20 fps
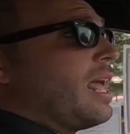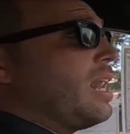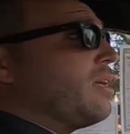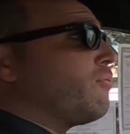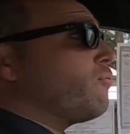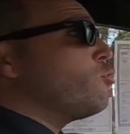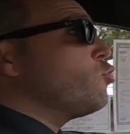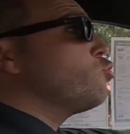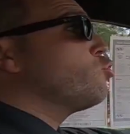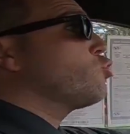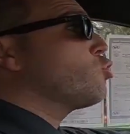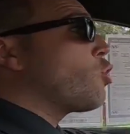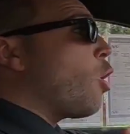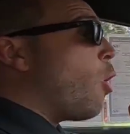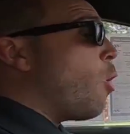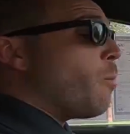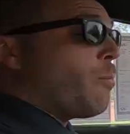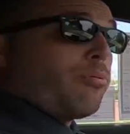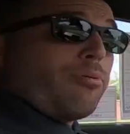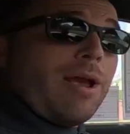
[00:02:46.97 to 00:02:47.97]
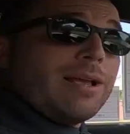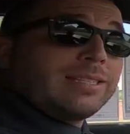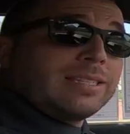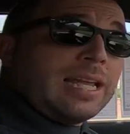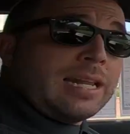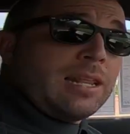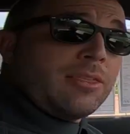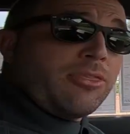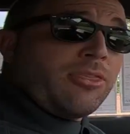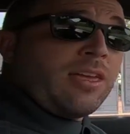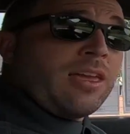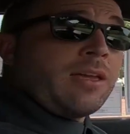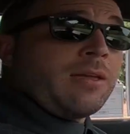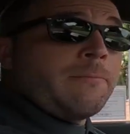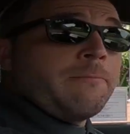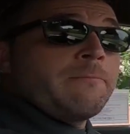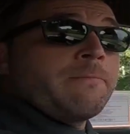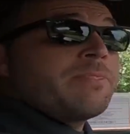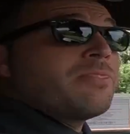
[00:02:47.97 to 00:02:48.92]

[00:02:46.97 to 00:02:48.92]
And if you don't press anything,